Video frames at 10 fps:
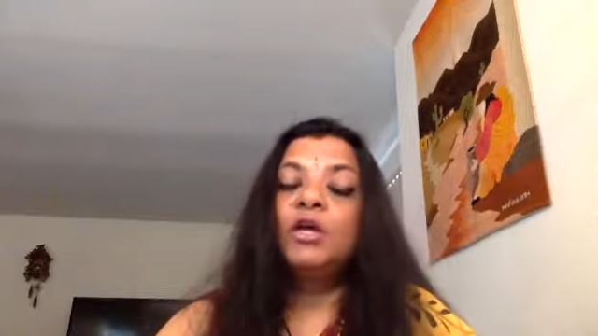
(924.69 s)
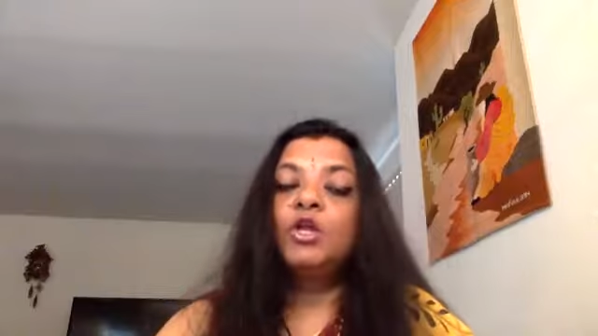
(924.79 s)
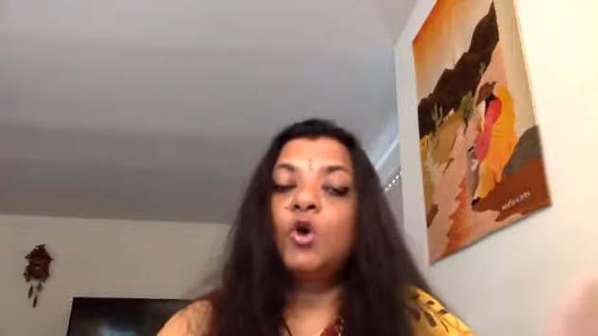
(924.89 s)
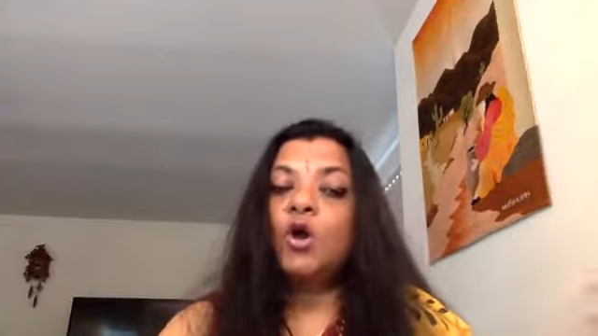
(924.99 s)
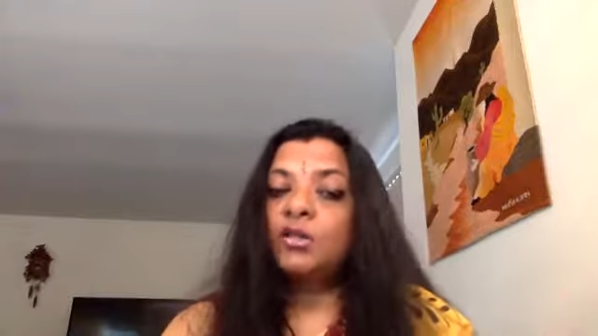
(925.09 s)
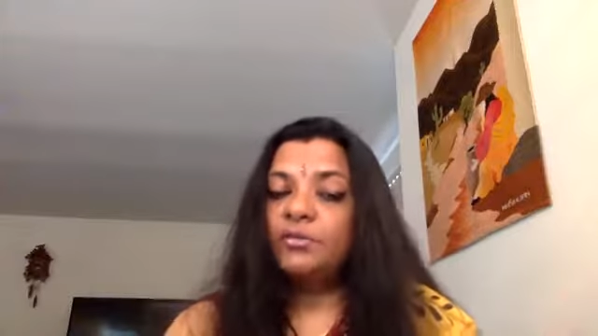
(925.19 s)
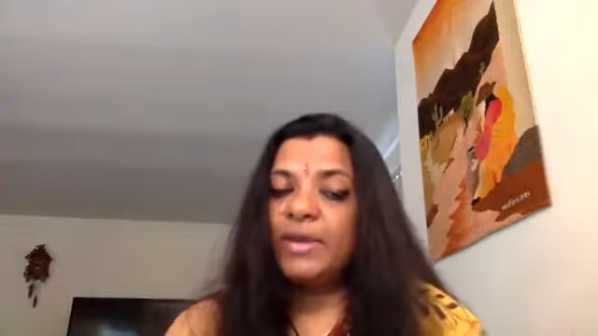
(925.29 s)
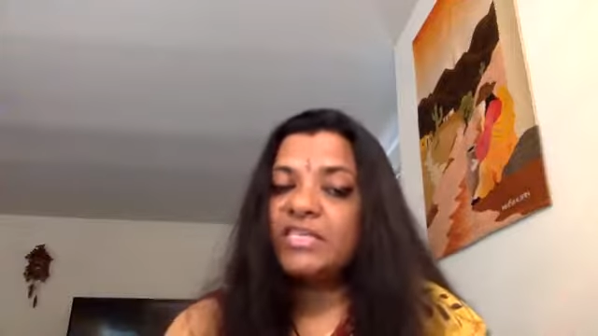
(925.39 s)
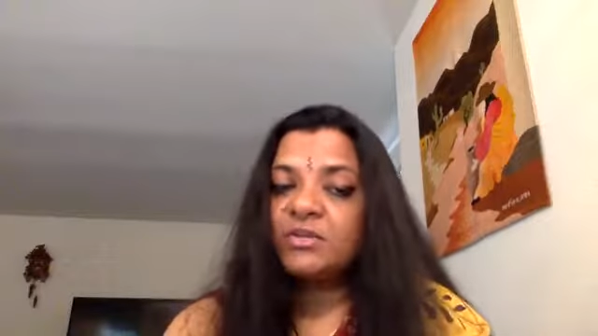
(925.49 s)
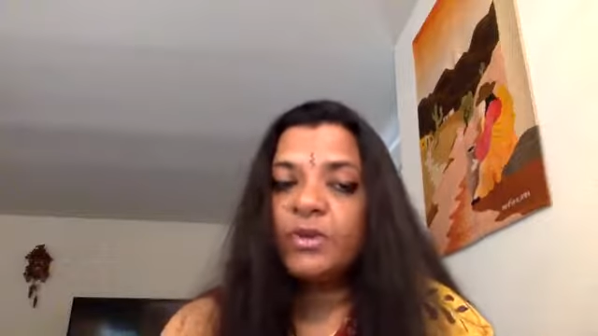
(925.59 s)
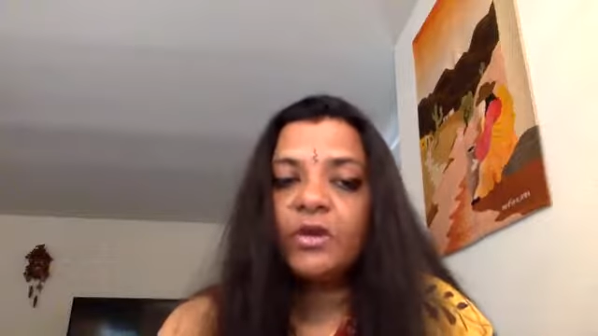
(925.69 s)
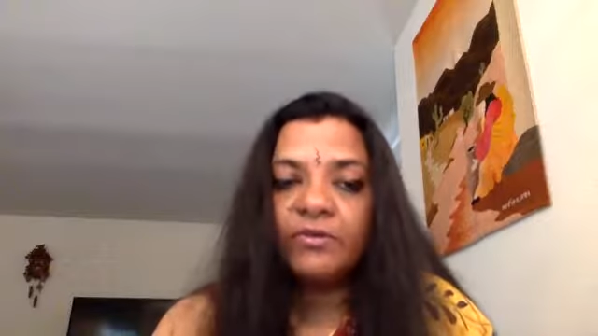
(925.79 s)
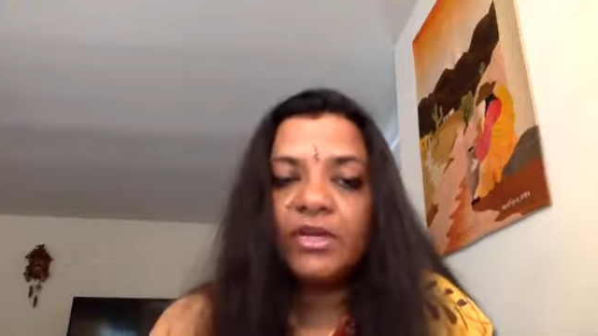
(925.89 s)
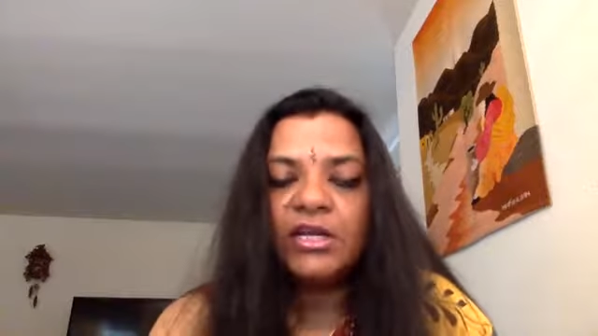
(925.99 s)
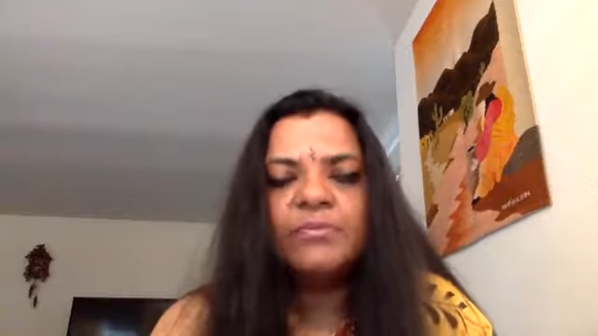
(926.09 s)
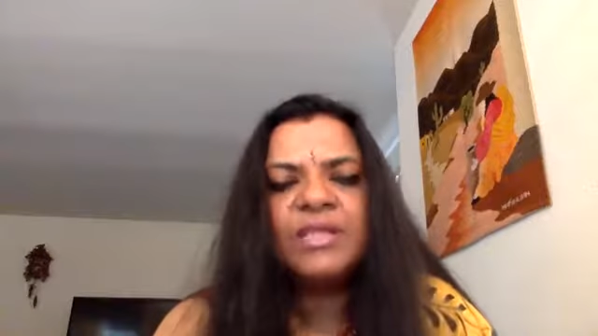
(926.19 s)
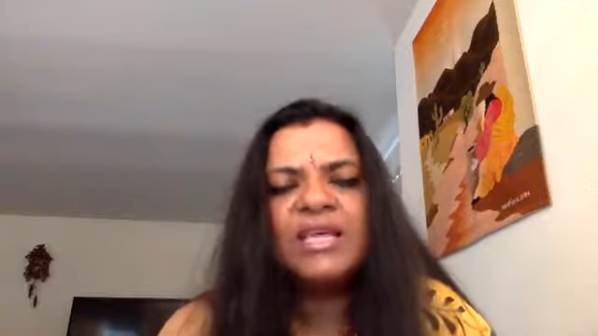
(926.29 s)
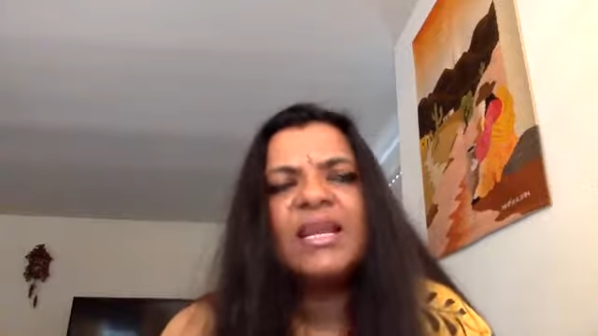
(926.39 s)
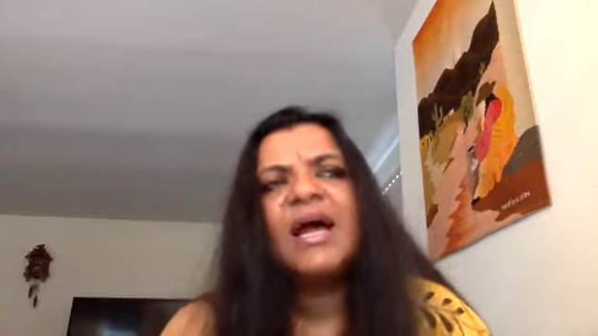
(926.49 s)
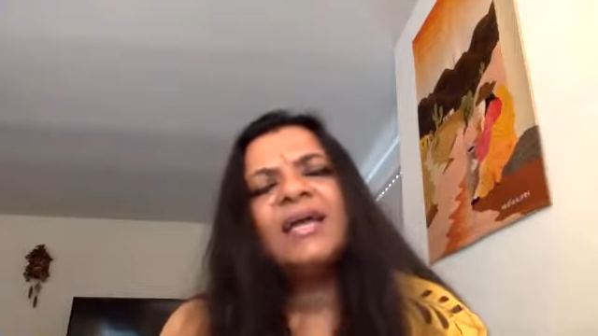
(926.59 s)
not the best way of learning, but
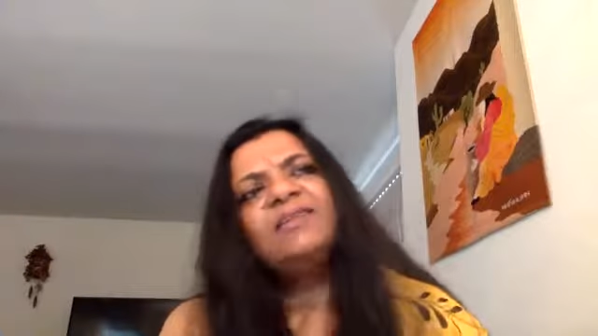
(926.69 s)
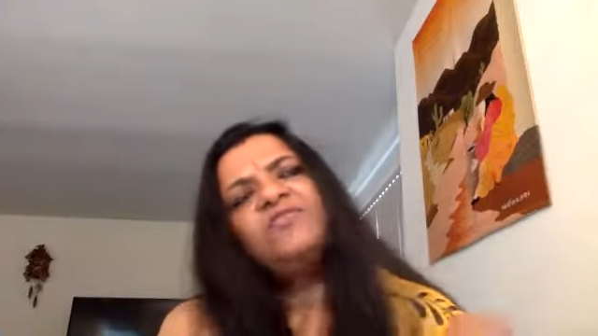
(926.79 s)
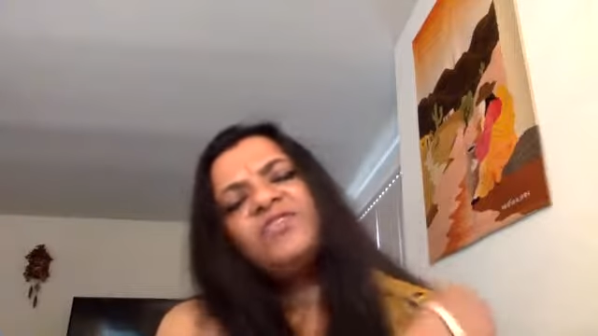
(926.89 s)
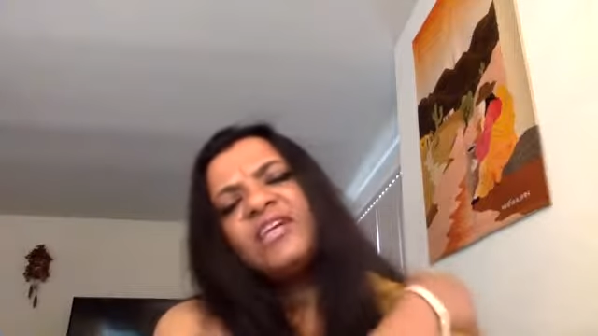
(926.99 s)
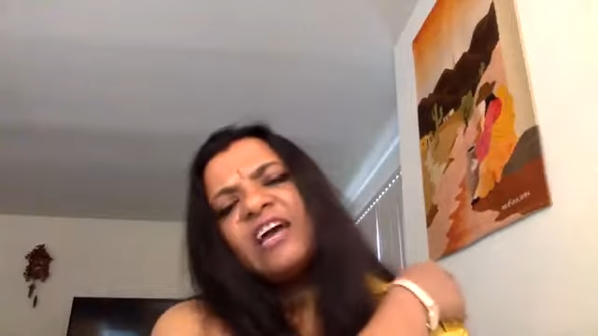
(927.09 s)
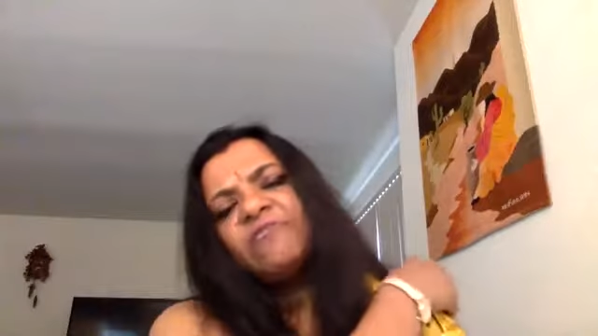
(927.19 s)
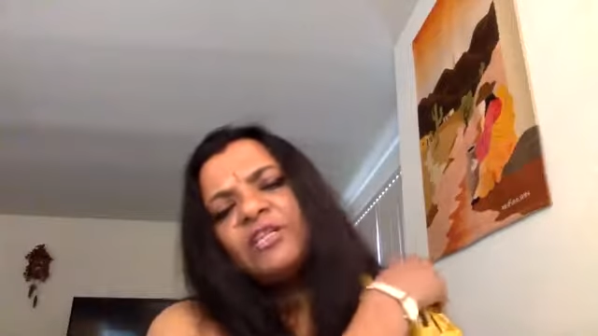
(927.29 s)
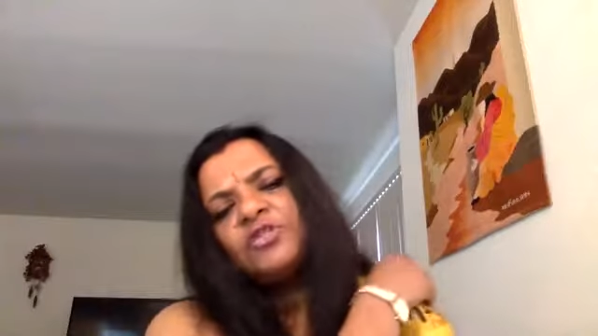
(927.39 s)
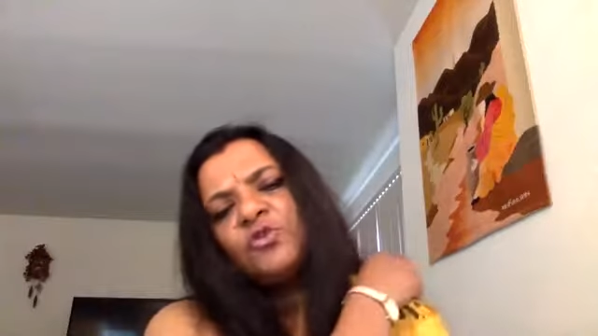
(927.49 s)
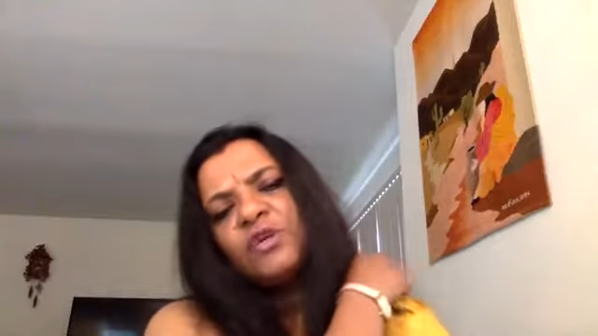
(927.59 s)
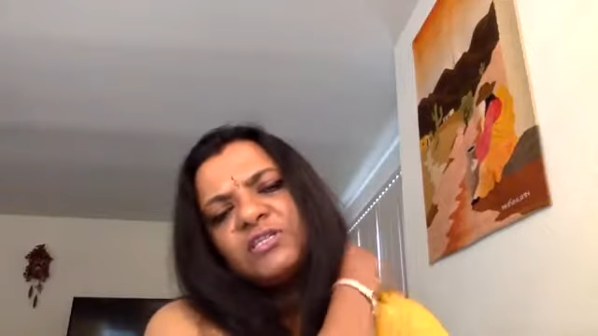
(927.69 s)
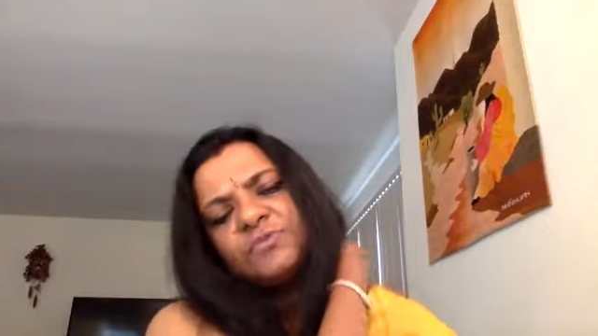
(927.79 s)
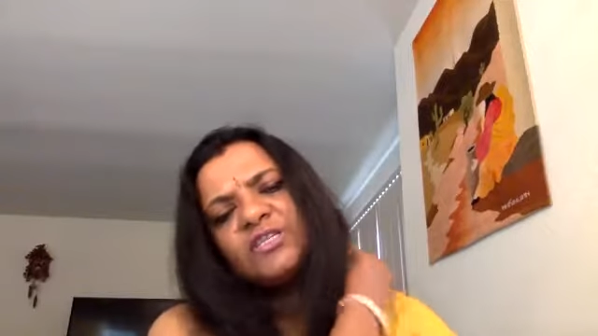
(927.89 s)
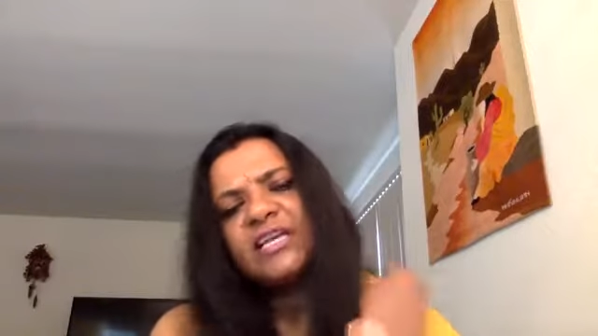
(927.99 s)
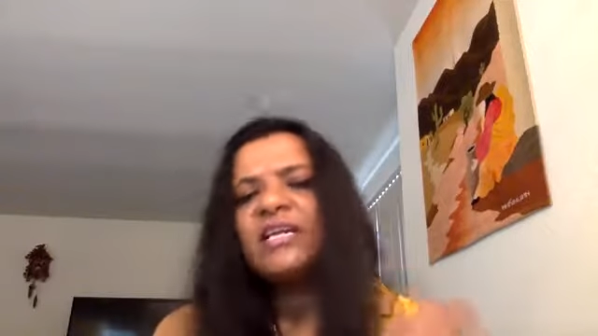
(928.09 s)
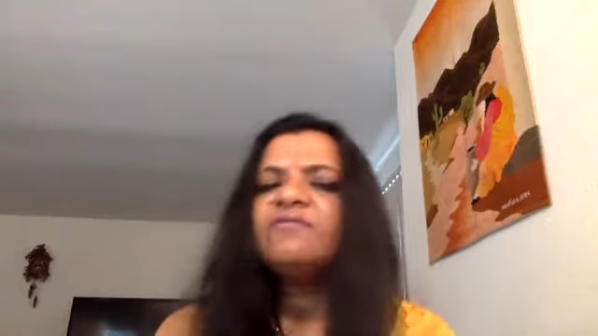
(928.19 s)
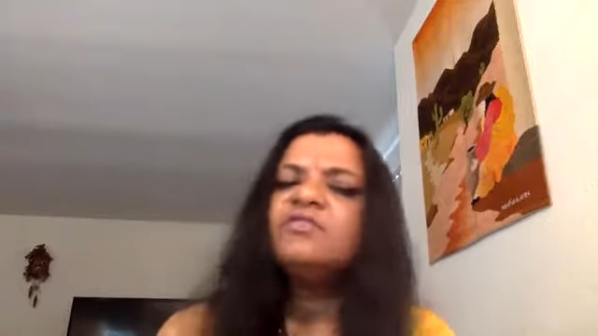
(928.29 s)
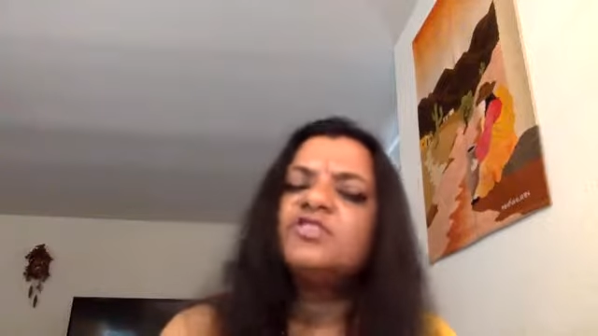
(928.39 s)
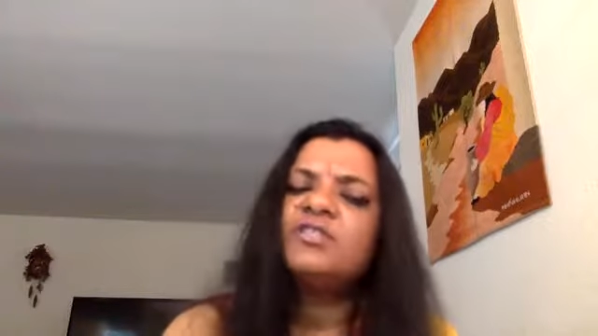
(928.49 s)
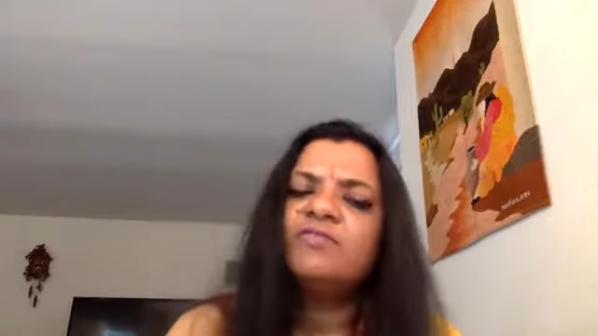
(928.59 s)
then I didn't really have much choice because I live in
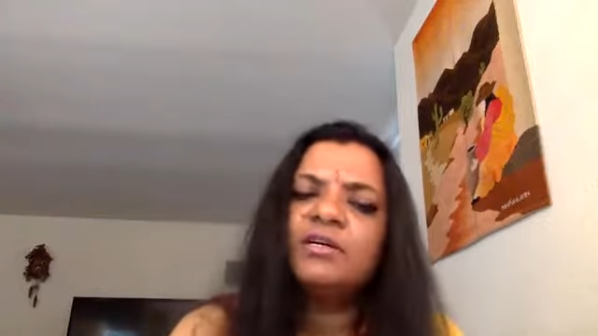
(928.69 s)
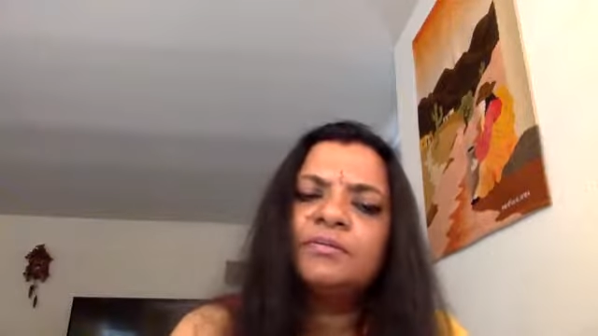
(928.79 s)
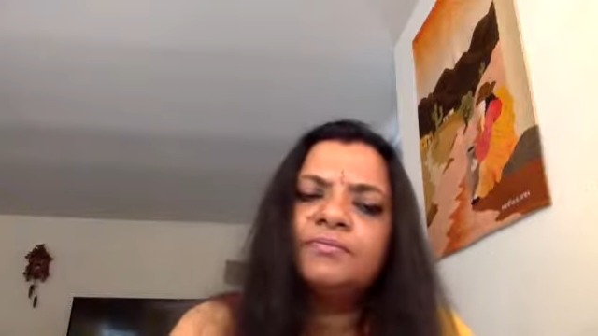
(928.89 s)
Geneva.